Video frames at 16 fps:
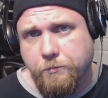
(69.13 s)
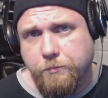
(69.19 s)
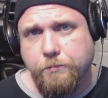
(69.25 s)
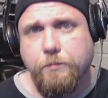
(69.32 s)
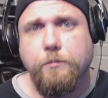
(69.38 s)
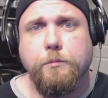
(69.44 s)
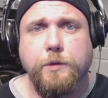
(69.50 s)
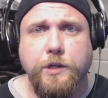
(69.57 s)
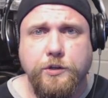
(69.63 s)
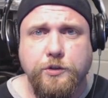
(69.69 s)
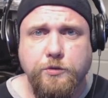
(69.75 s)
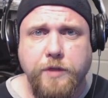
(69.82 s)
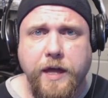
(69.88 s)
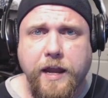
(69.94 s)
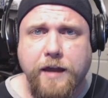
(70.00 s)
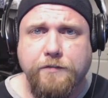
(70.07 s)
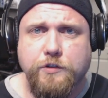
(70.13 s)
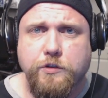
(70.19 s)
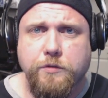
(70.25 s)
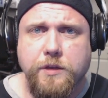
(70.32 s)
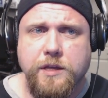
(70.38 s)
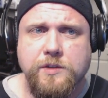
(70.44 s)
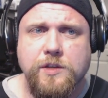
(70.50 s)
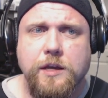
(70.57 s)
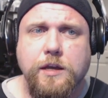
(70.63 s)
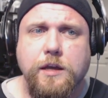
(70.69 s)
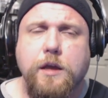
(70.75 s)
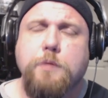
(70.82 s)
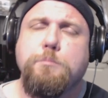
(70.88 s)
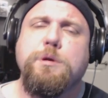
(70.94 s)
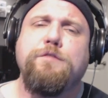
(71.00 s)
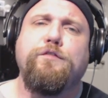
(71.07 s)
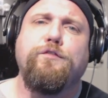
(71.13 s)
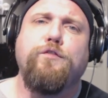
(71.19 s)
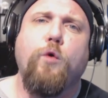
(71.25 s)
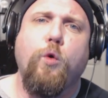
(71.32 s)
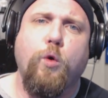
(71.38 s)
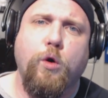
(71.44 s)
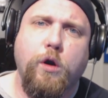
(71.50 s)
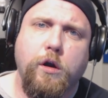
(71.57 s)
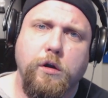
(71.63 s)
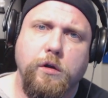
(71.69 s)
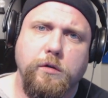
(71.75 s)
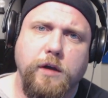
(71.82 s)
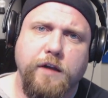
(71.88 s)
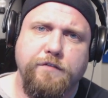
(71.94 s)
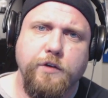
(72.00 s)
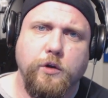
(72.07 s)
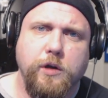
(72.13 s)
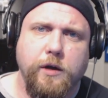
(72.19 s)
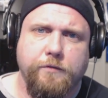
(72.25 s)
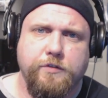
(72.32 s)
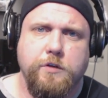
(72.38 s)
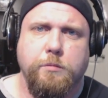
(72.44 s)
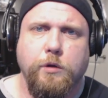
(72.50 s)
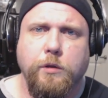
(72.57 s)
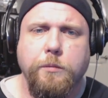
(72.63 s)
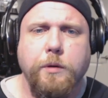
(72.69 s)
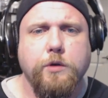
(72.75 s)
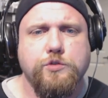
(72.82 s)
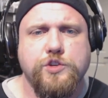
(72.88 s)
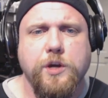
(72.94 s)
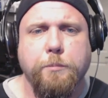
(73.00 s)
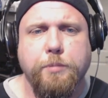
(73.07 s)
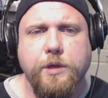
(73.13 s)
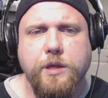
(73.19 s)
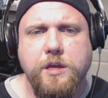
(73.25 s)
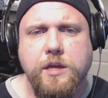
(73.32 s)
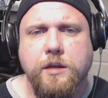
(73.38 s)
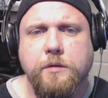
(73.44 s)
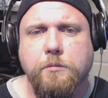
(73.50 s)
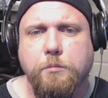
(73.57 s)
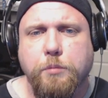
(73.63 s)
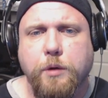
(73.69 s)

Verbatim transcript: I'm gonna do that after this before I feel comfortable about jumping in.